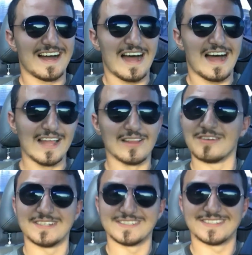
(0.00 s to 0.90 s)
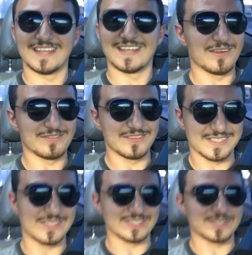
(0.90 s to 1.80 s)
I love it. I love the
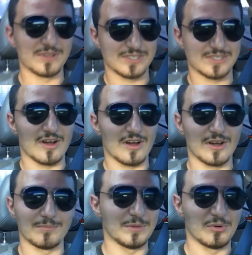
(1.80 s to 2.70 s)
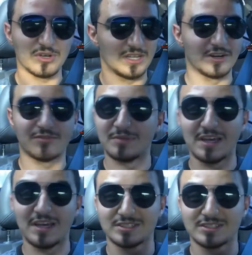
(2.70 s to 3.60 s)
sound system on this car. People can hear it from
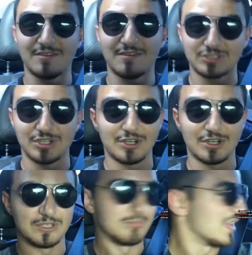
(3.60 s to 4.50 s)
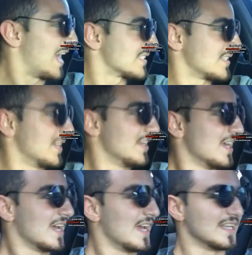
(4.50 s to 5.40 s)
the outside for sure. When you blast it,
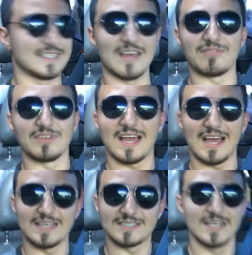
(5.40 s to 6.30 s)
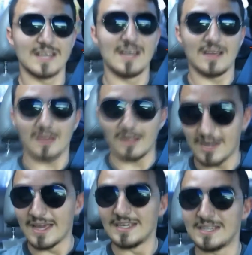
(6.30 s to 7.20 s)
it definitely has a
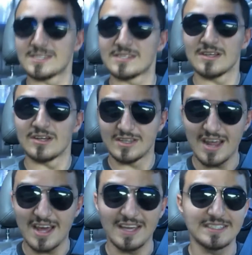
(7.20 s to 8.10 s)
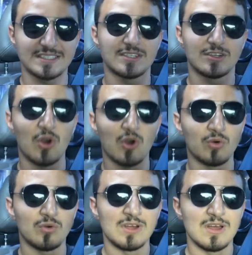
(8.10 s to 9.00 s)
nice, no
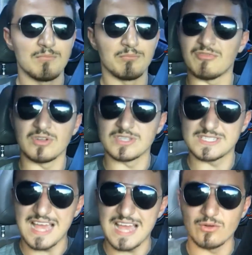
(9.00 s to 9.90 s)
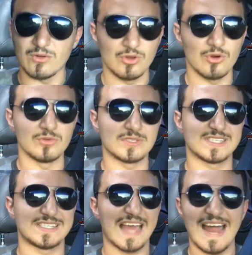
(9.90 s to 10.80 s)
muffled sound, no
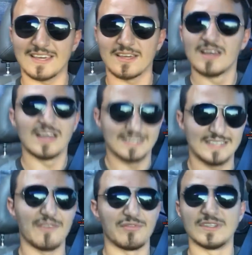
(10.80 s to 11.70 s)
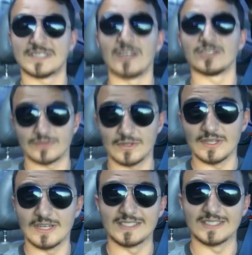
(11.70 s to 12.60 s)
static. It definitely sounds really
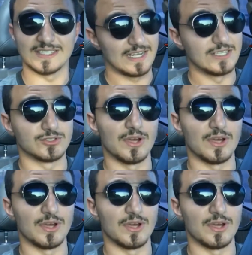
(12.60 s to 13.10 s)
nice, and I enjoy